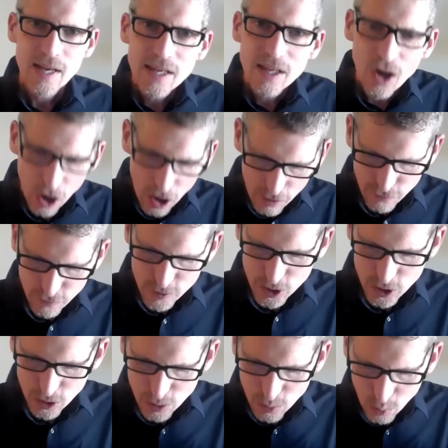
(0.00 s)
He
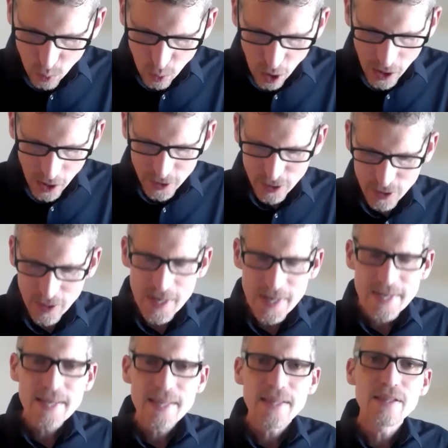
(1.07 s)
offers her water
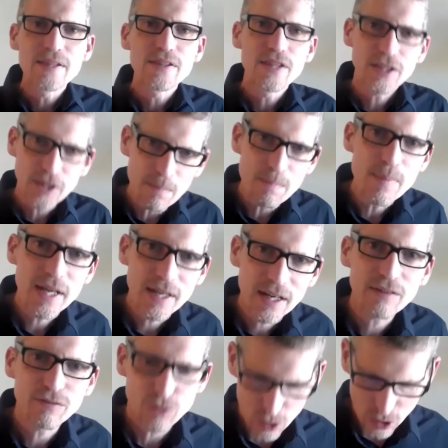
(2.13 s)
that the men
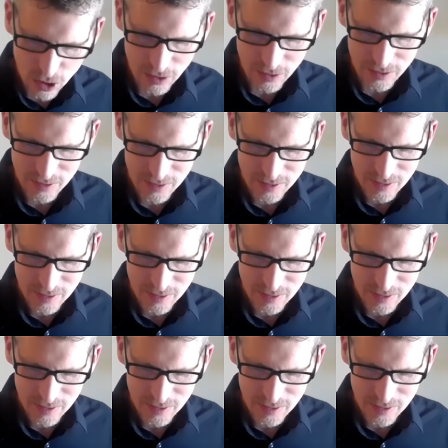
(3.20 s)
have drawn.